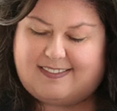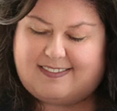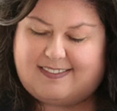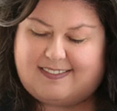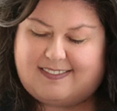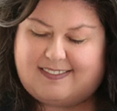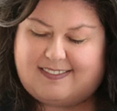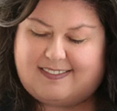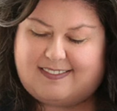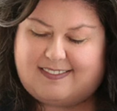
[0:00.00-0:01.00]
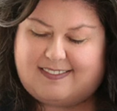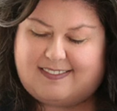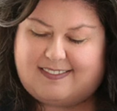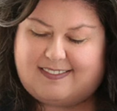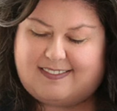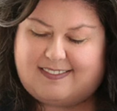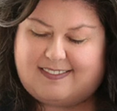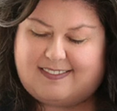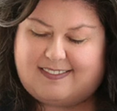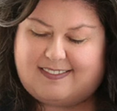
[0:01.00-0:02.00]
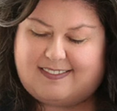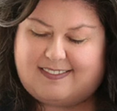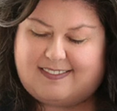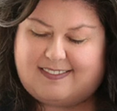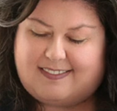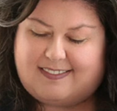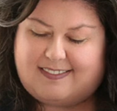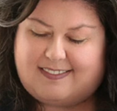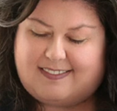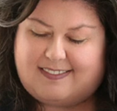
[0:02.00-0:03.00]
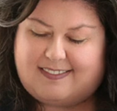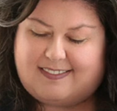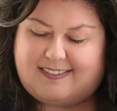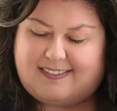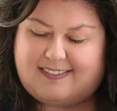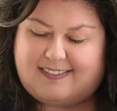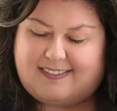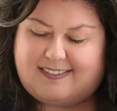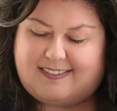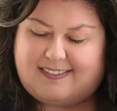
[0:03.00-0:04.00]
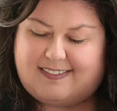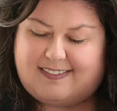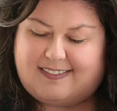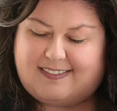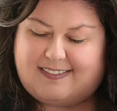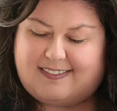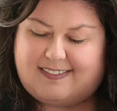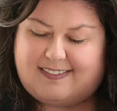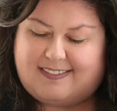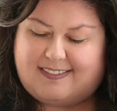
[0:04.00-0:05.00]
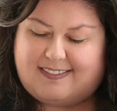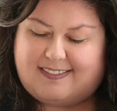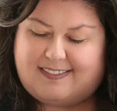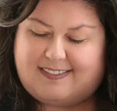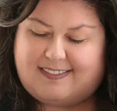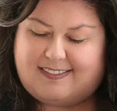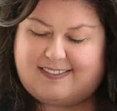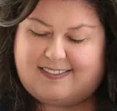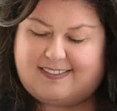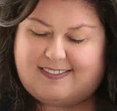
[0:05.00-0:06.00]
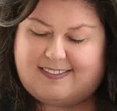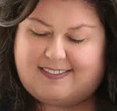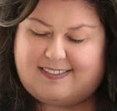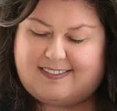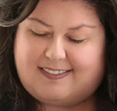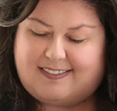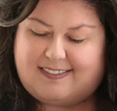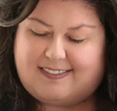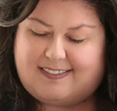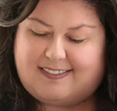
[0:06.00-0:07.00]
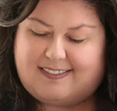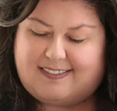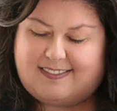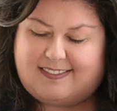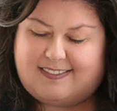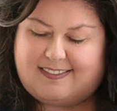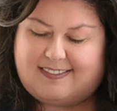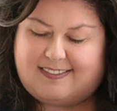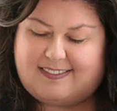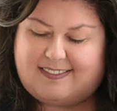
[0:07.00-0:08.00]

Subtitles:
The face doesn't move, so there is nothing to read.